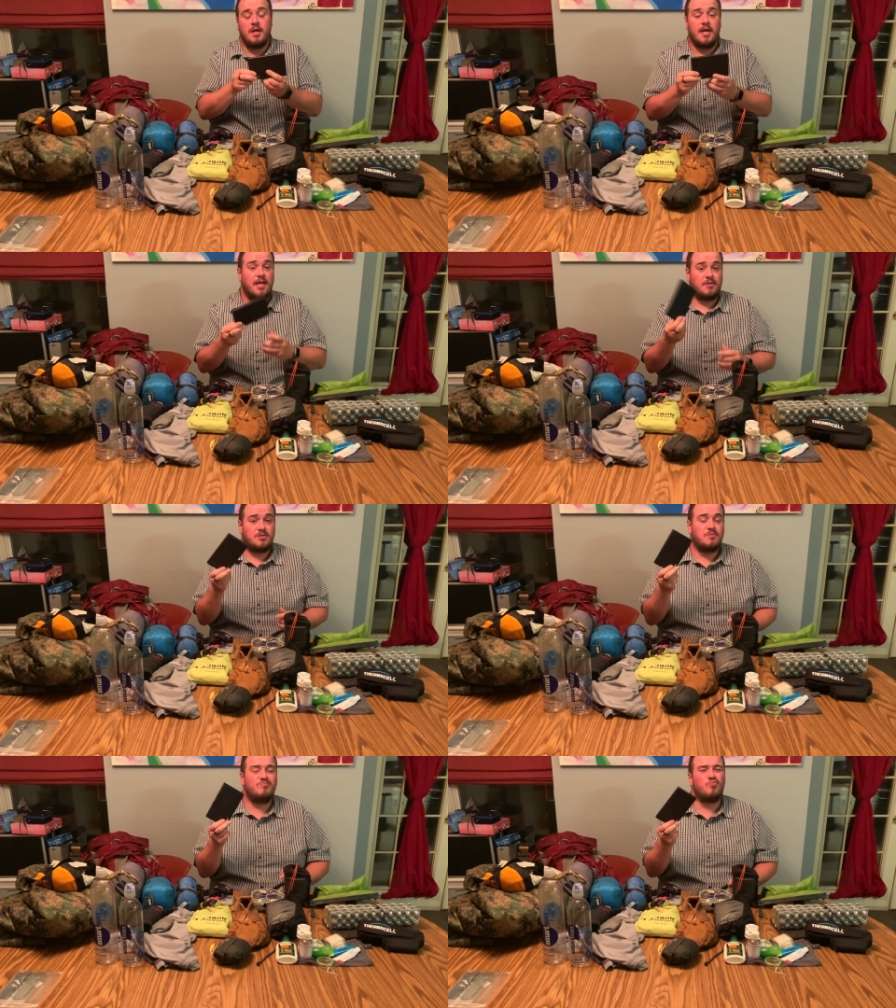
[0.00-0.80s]
It's
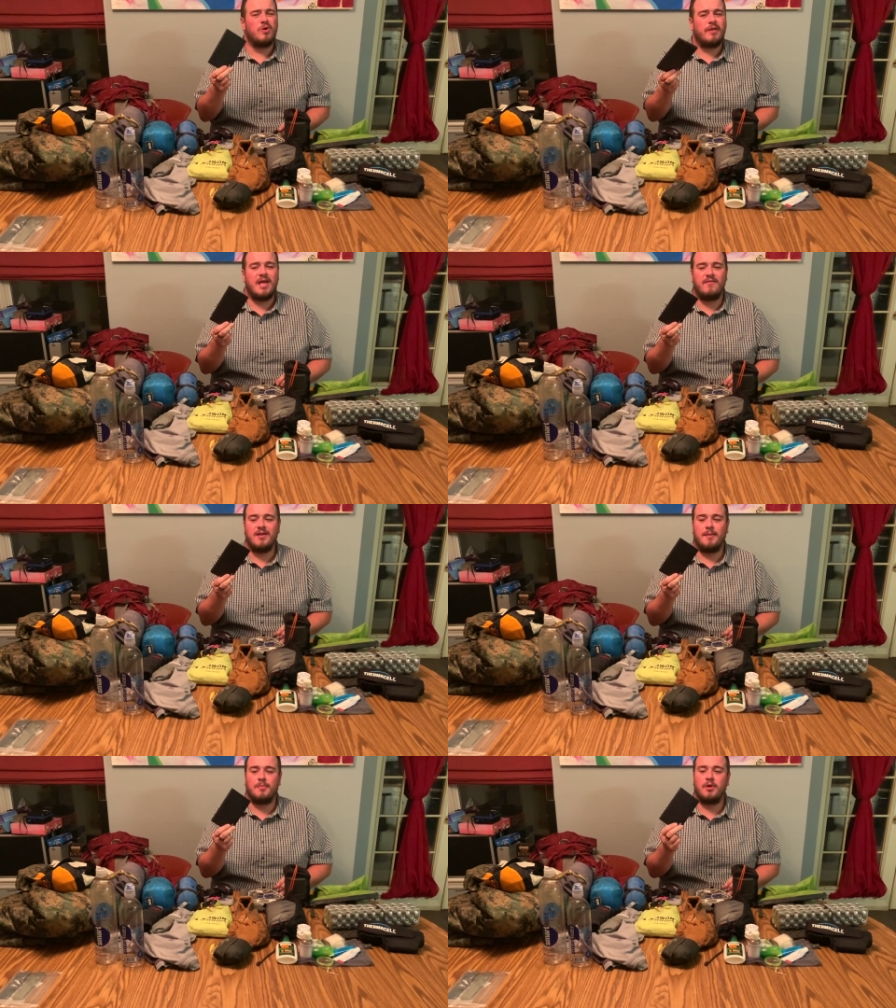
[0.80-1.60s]
really heavy.
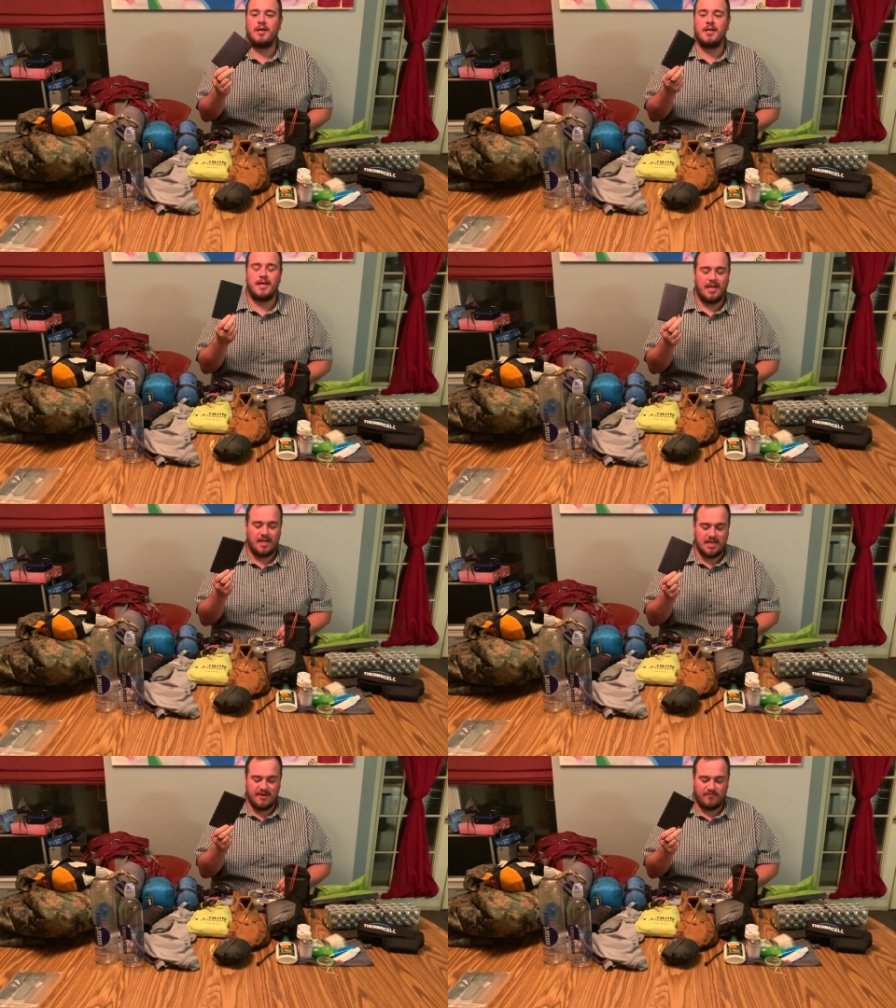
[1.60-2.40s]
I'm looking into getting a
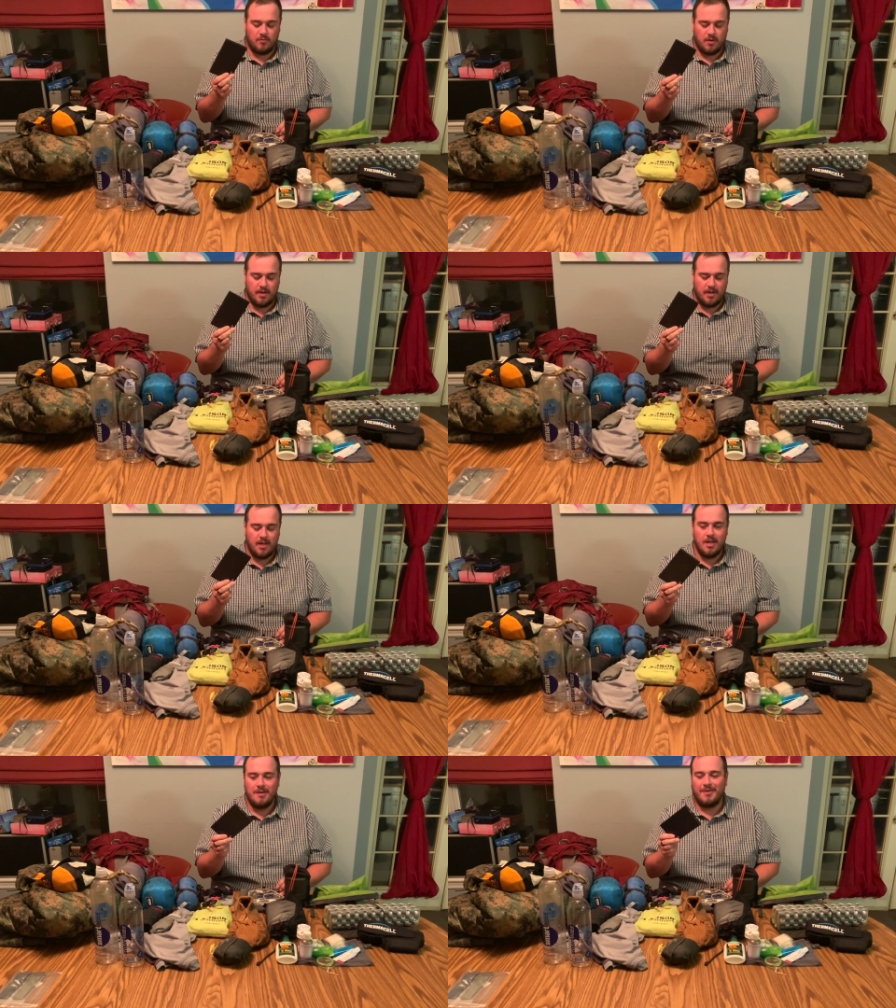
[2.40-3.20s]
different one,
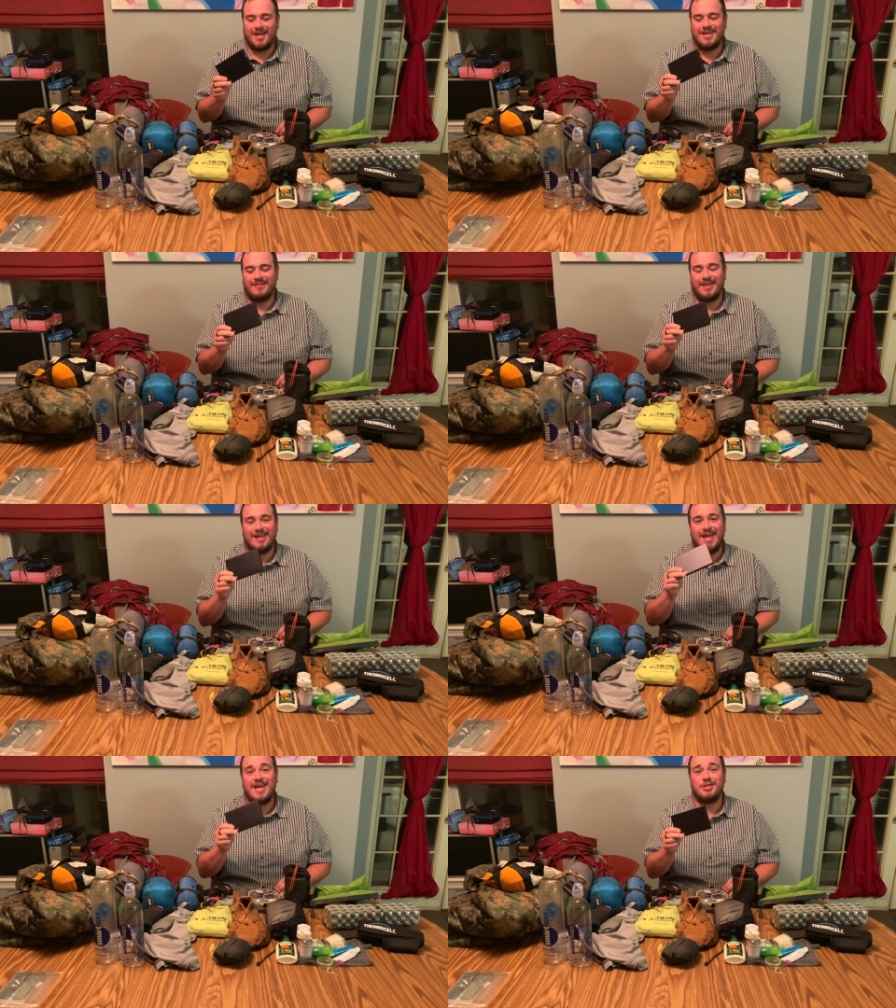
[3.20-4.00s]
but I can get like
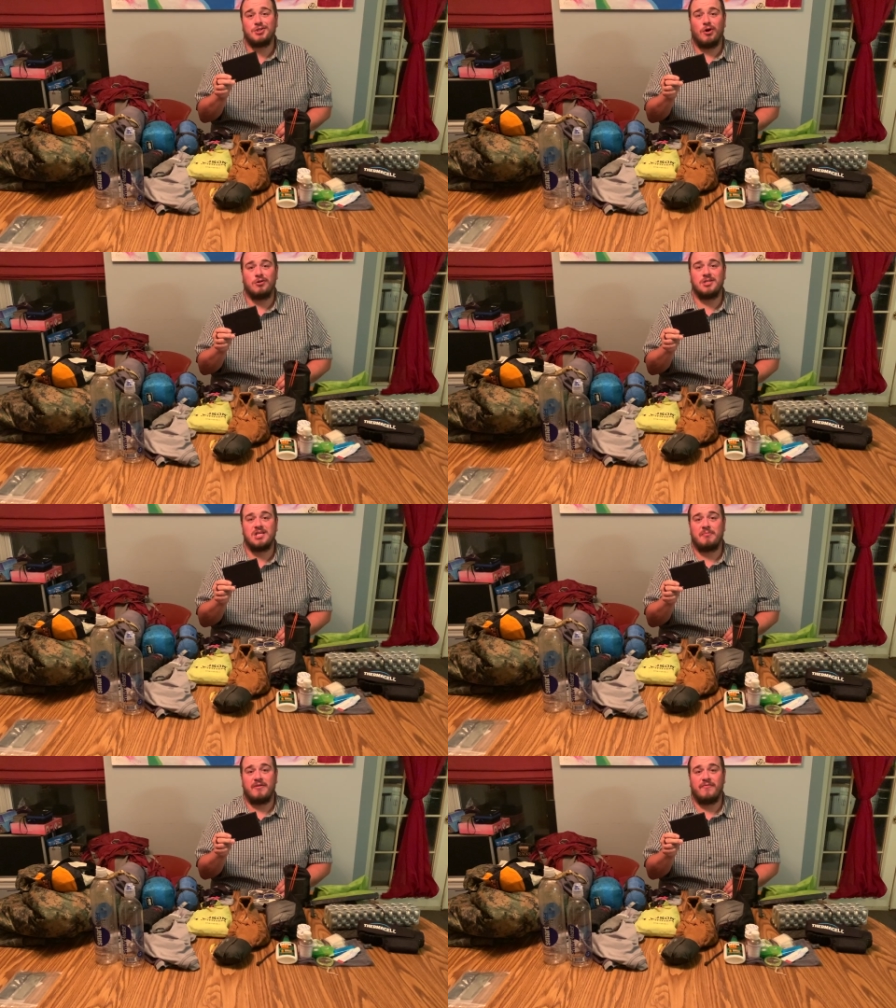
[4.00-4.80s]
8 charges
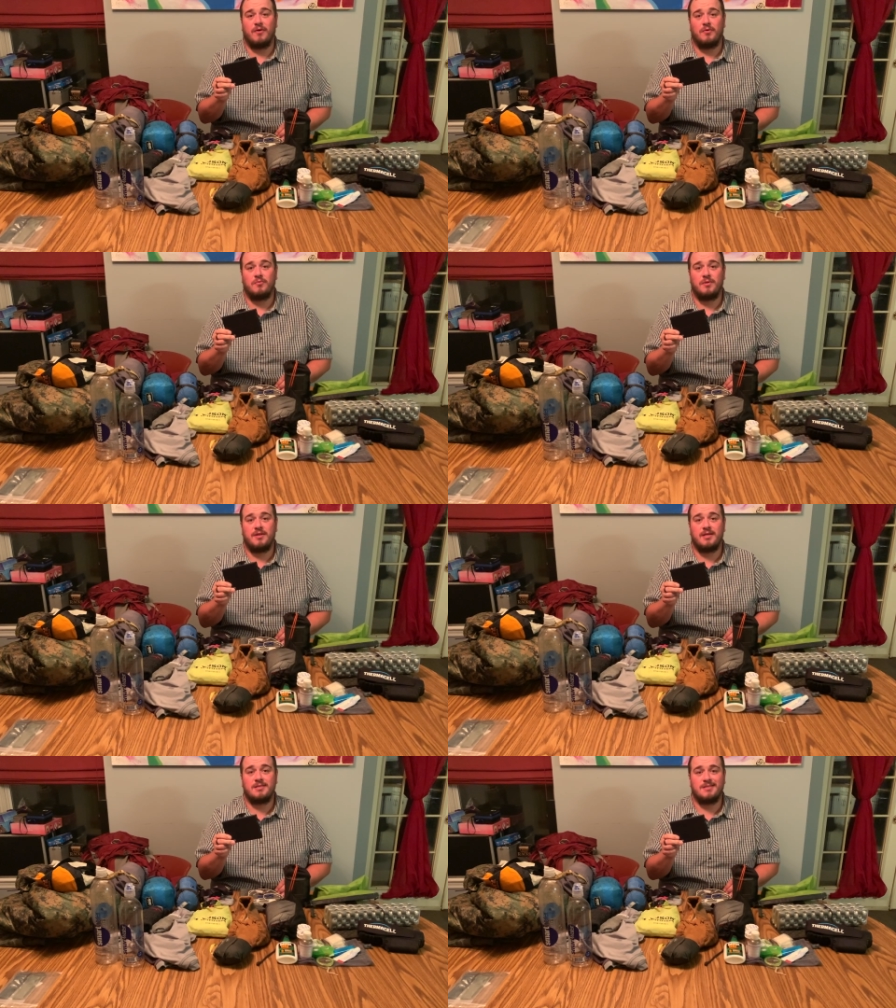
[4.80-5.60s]
on my phone with
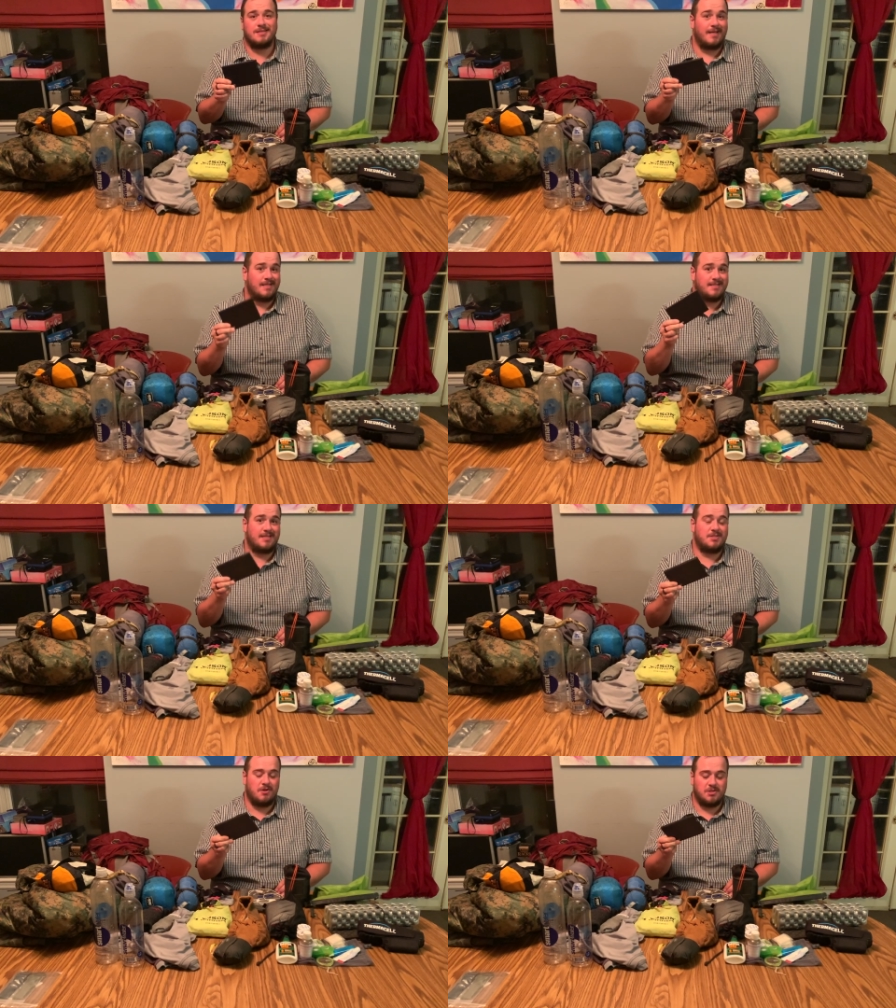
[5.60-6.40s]
this, and like
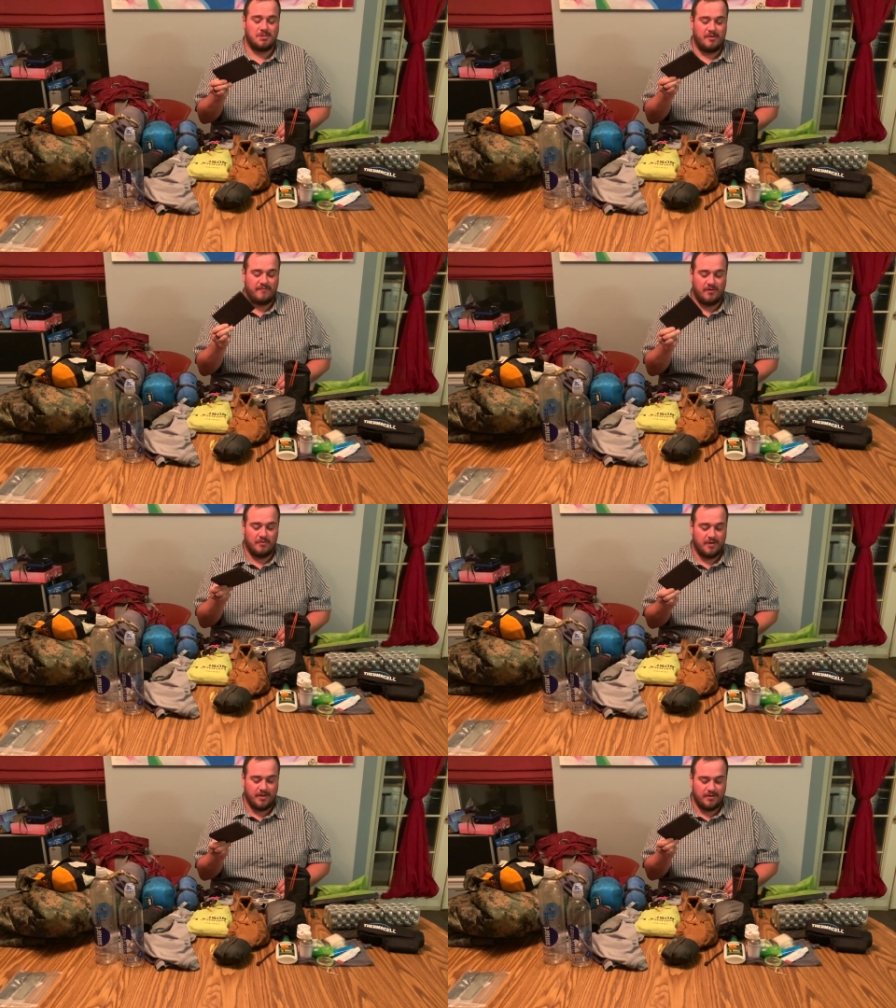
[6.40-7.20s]
6 charges on my
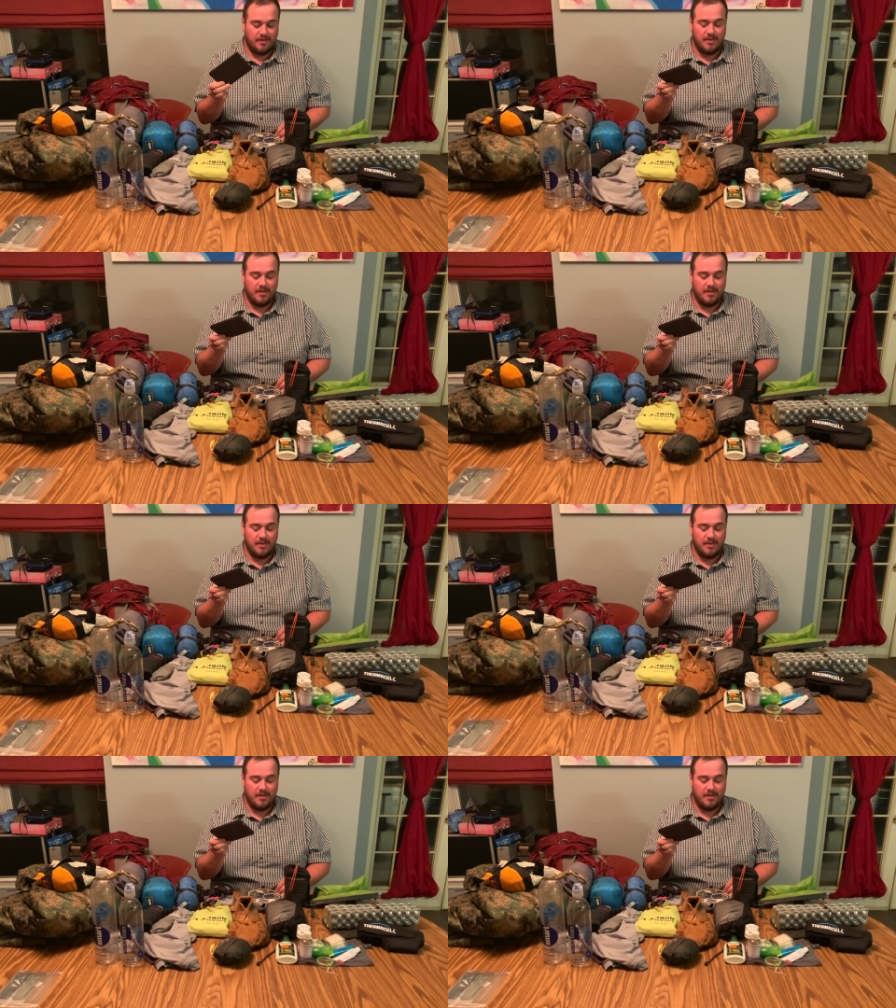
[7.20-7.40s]
phone, and